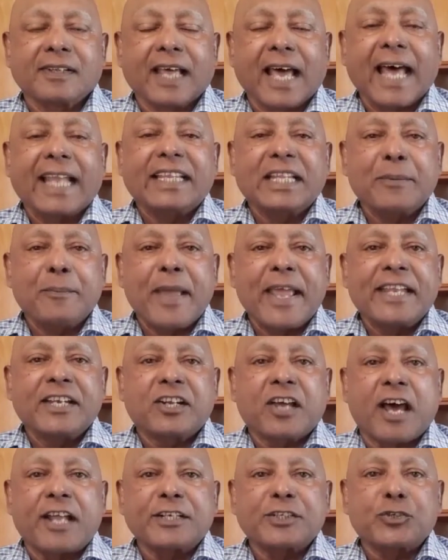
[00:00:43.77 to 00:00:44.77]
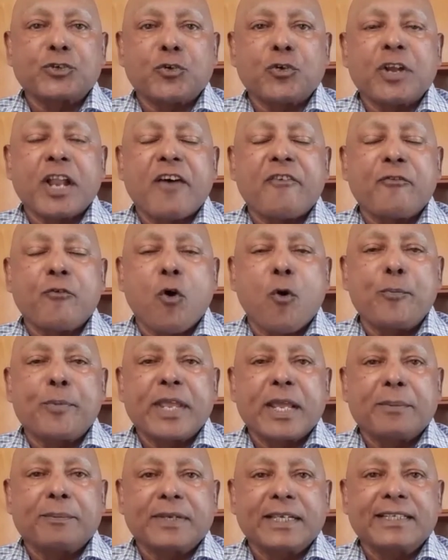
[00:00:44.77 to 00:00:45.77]
and the main constituent of
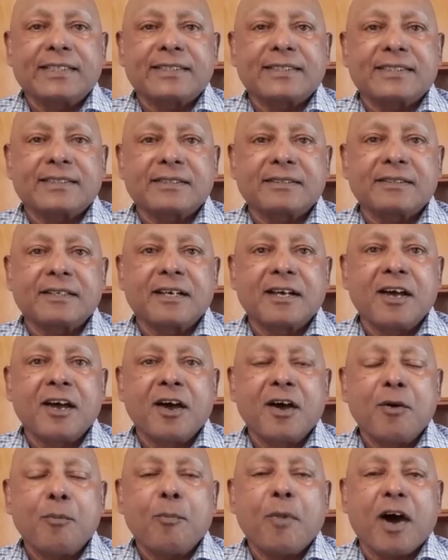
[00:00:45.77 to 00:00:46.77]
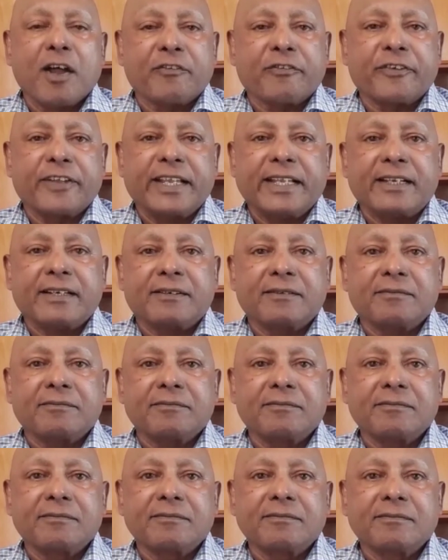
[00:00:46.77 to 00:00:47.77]
opium is morphine.
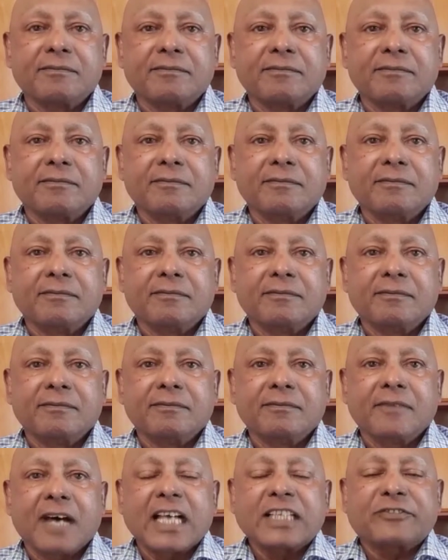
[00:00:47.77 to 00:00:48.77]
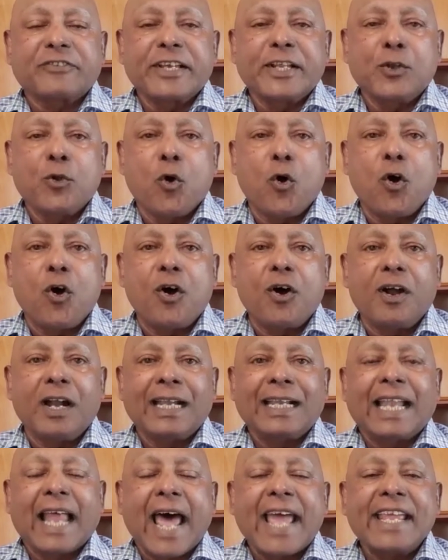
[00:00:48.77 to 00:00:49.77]
As we know,
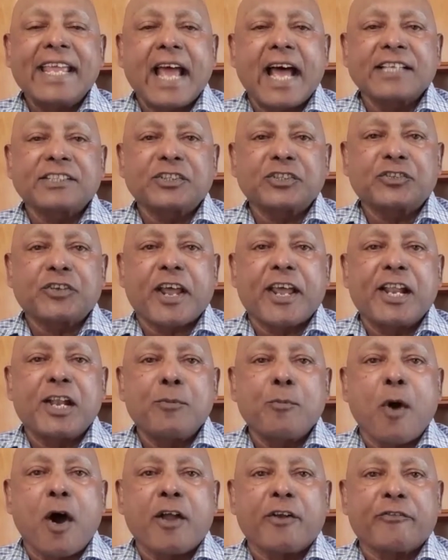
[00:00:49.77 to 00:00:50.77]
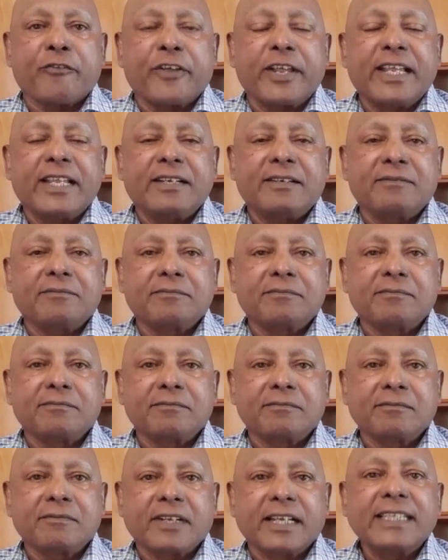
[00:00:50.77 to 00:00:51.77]
diacetyl morphine
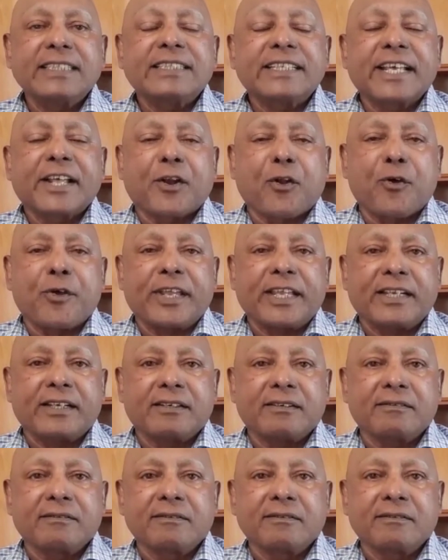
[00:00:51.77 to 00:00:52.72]
is heroin.